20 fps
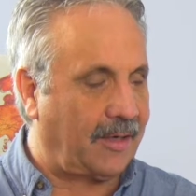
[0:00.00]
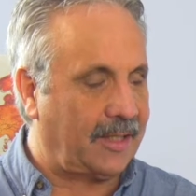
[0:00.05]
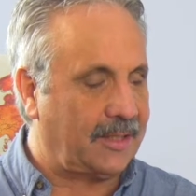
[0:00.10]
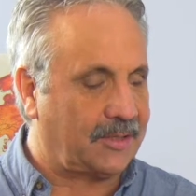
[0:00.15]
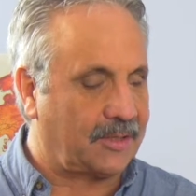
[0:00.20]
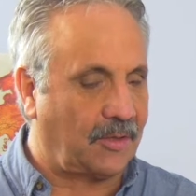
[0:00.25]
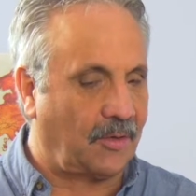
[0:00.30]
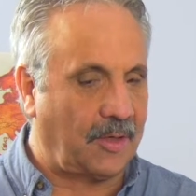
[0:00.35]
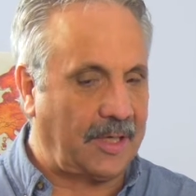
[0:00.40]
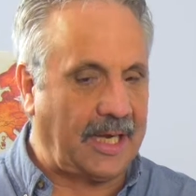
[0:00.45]
And
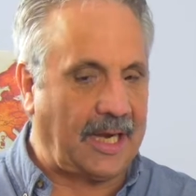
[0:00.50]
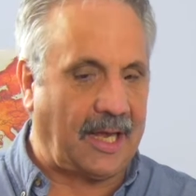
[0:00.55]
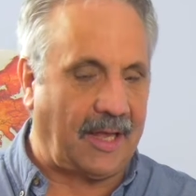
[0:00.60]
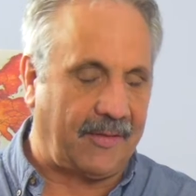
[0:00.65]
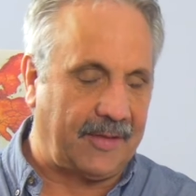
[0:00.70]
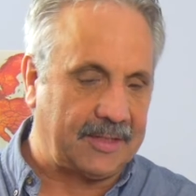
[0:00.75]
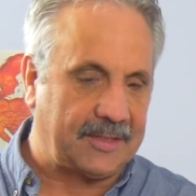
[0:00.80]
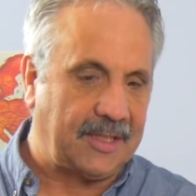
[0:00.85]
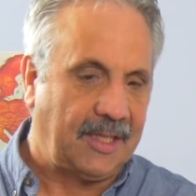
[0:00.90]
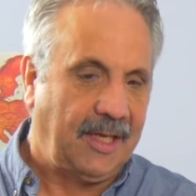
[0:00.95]
so yeah,
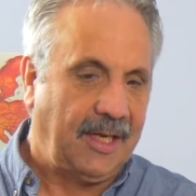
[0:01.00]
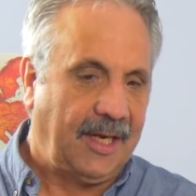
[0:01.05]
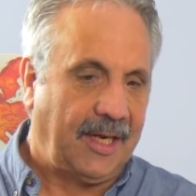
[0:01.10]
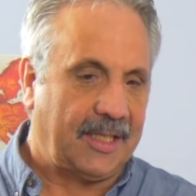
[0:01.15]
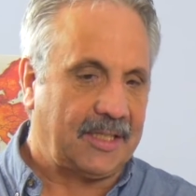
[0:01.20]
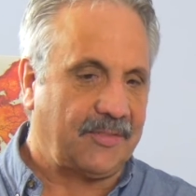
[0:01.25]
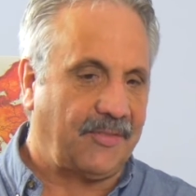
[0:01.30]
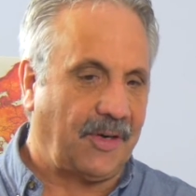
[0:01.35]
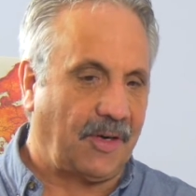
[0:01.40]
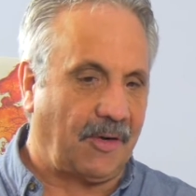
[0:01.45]

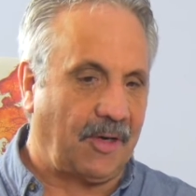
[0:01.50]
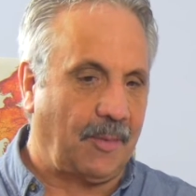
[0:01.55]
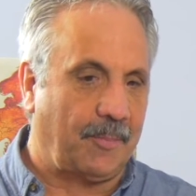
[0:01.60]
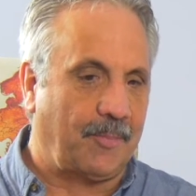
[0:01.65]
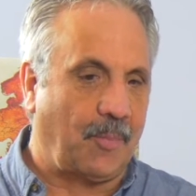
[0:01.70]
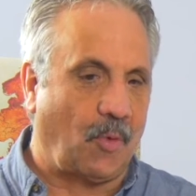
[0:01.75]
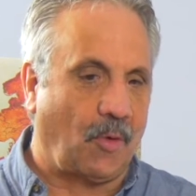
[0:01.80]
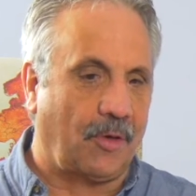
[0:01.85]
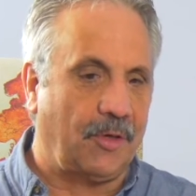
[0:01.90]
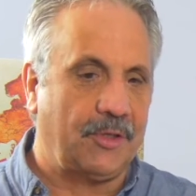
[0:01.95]
it's very
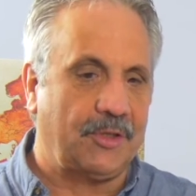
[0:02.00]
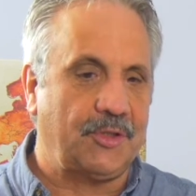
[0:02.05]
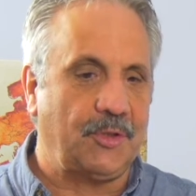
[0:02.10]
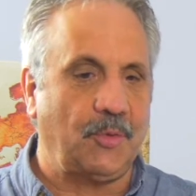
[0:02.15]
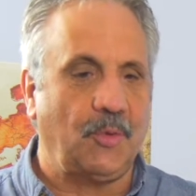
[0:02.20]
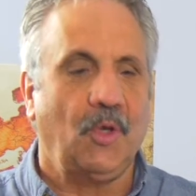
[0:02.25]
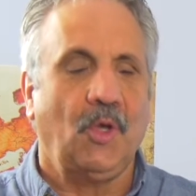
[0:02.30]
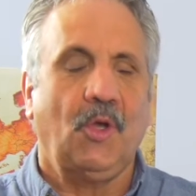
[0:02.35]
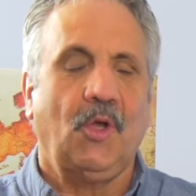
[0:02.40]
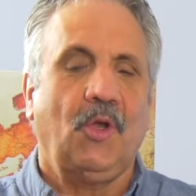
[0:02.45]
important to